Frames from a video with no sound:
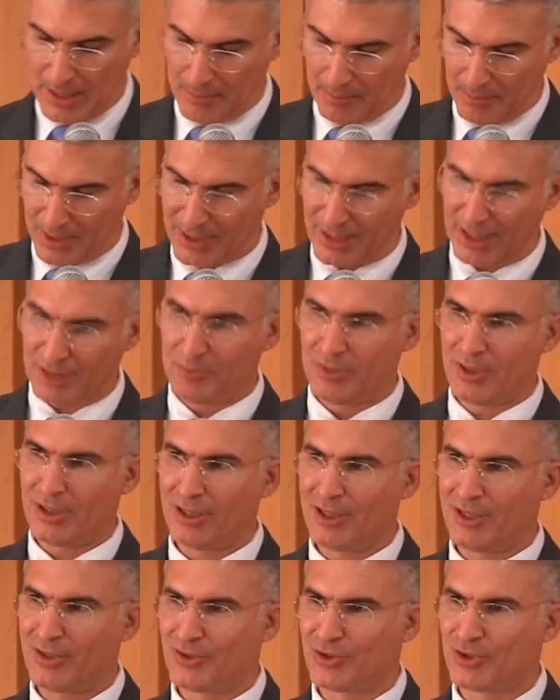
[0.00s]
But let
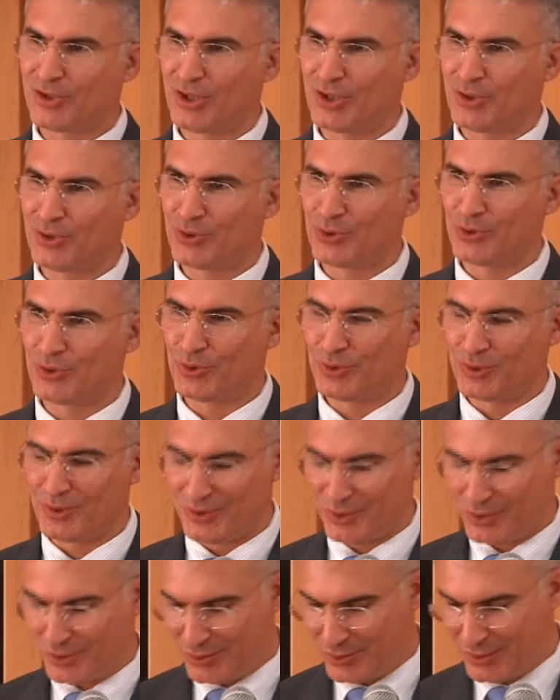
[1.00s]
me return to
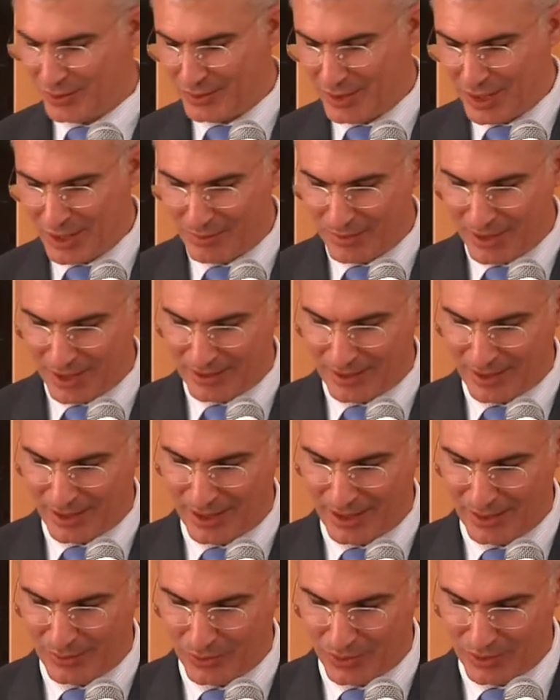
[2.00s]
the theme that
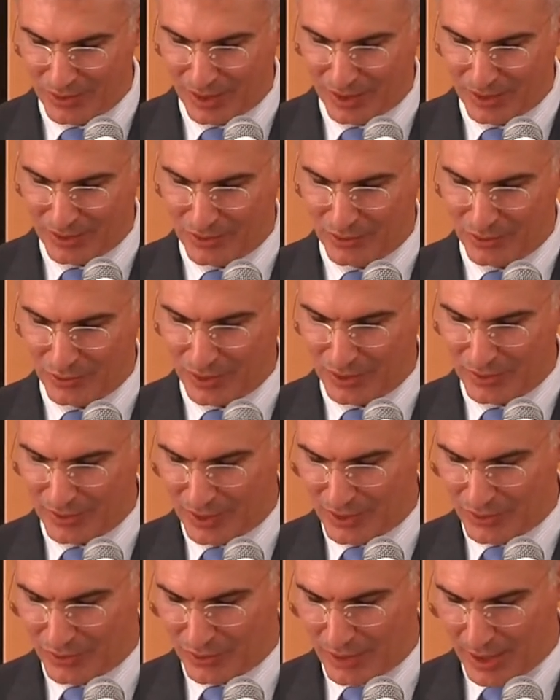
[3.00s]
I was asked to
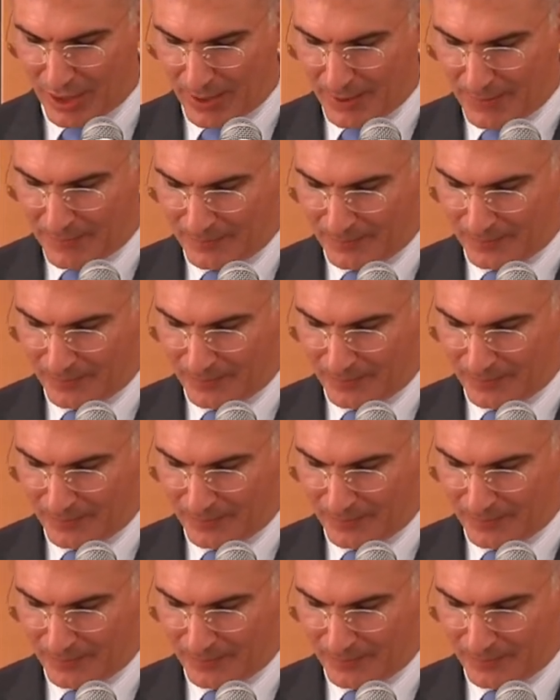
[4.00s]
address today.